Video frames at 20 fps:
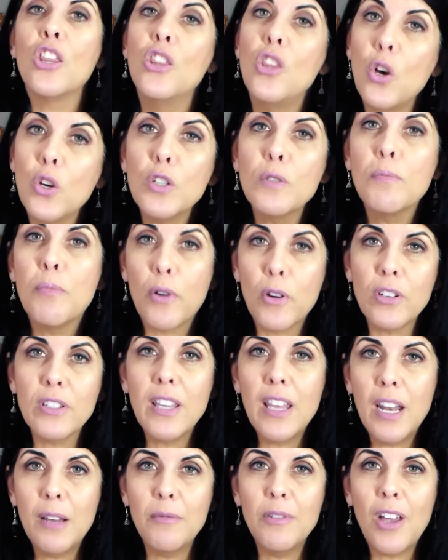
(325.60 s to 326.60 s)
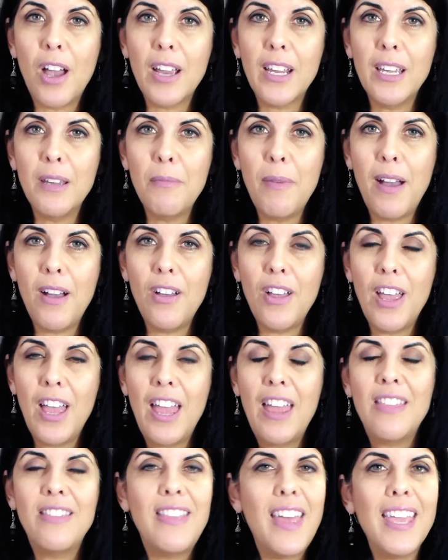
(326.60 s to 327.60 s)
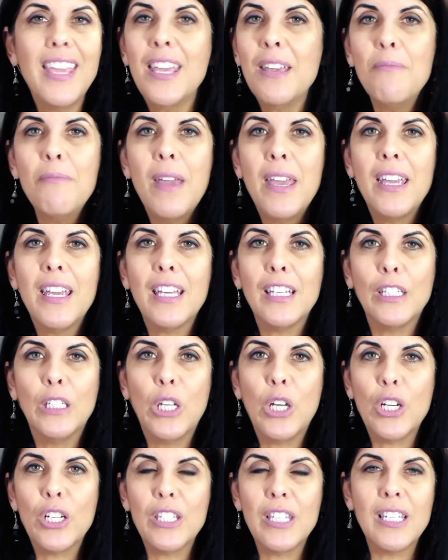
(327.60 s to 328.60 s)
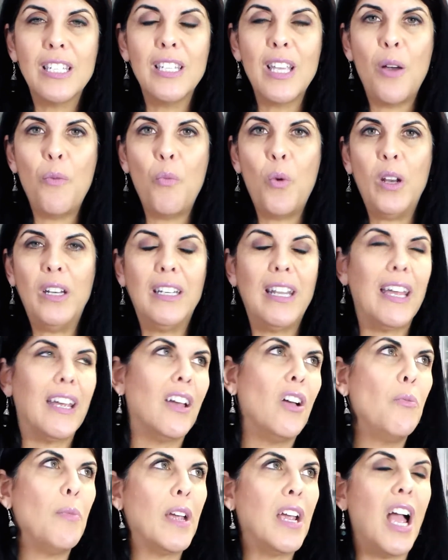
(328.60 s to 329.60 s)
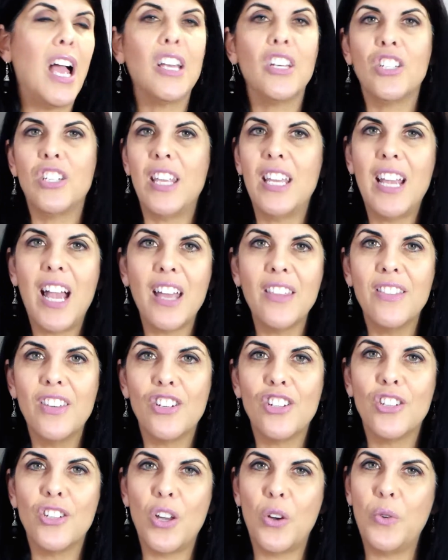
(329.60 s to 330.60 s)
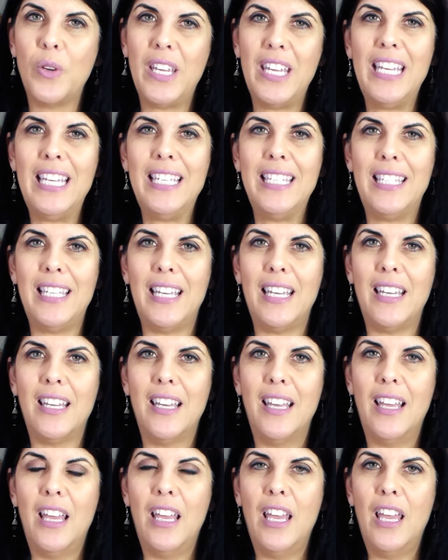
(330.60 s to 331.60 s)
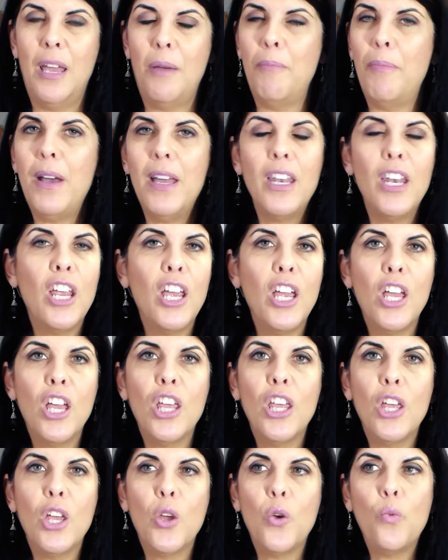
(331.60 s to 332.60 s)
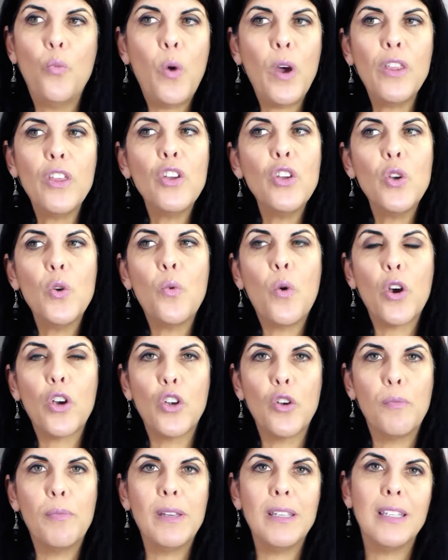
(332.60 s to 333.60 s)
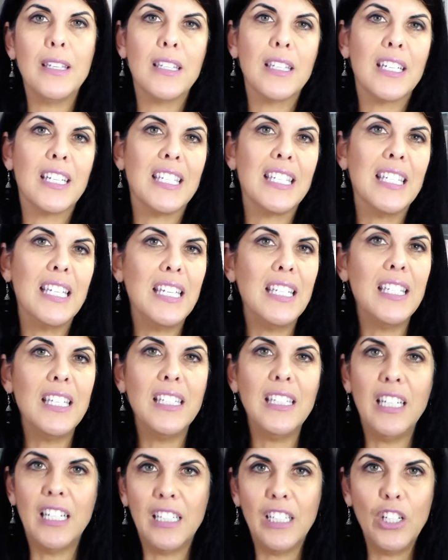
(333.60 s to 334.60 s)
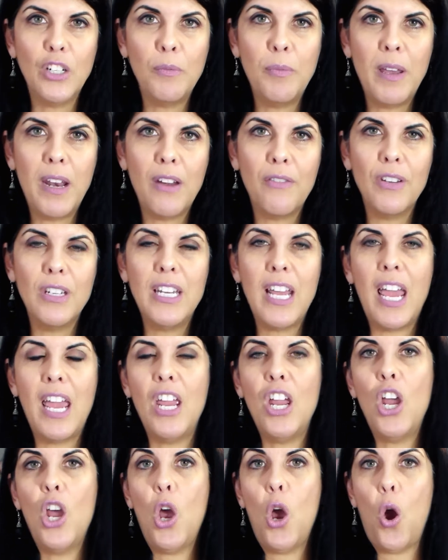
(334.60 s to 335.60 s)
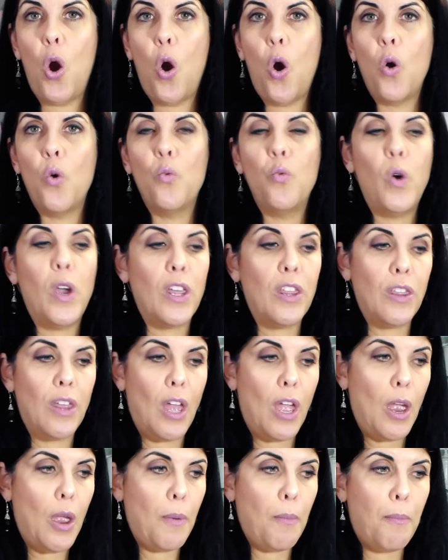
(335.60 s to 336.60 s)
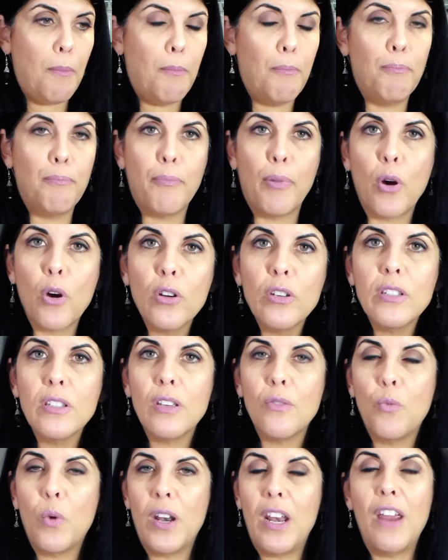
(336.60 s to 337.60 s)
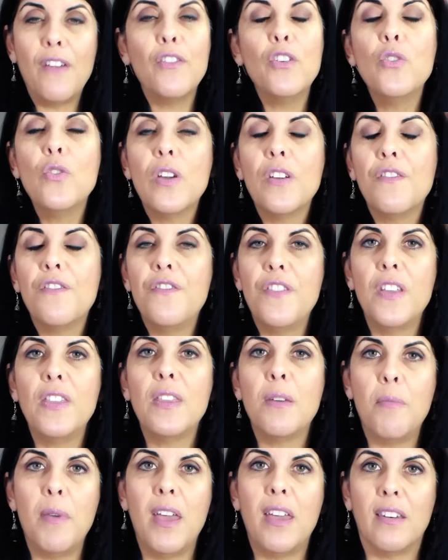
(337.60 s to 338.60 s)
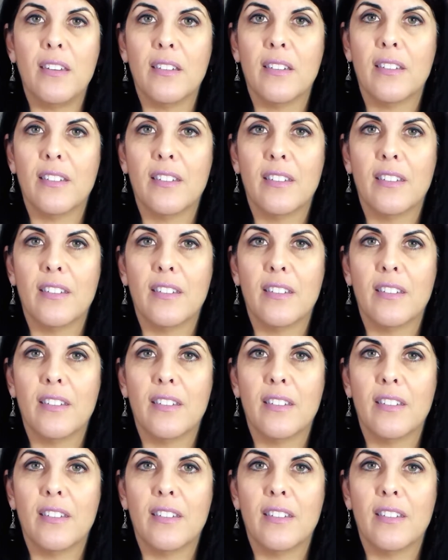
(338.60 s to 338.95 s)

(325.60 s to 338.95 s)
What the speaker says: Those bursts that I'm talking about, they can make it look to someone like, oh my gosh, they got there so easy. But whether you work your business consistently a little bit every day or with bursts whenever you can fit them in,